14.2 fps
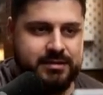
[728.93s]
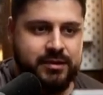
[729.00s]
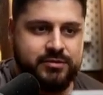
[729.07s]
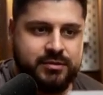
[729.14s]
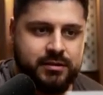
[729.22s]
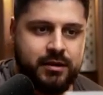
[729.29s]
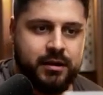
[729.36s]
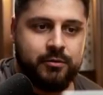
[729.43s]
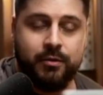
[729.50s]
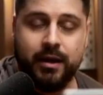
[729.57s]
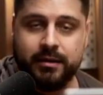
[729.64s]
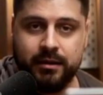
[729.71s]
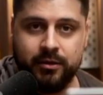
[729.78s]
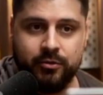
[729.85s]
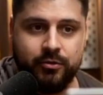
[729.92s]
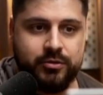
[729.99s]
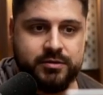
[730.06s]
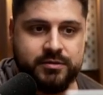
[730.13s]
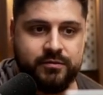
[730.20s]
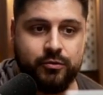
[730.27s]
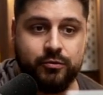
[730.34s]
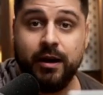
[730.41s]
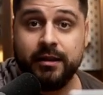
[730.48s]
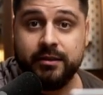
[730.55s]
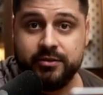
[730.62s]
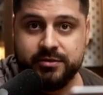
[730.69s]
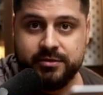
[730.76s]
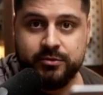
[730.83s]
sells a, a, writing course for
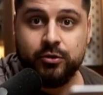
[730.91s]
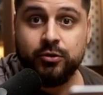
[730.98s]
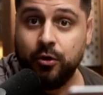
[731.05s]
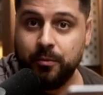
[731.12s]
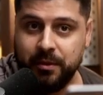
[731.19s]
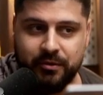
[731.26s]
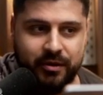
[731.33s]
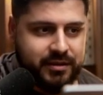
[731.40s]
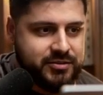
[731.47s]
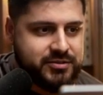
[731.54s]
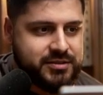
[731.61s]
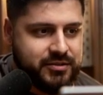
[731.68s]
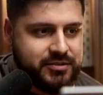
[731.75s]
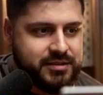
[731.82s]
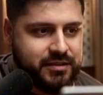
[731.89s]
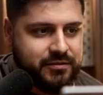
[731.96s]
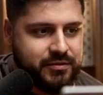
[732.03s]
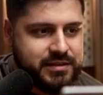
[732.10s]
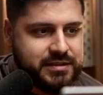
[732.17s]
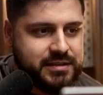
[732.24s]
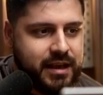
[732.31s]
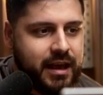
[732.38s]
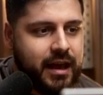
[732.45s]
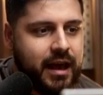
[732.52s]
writers, not copywriters. There's a difference.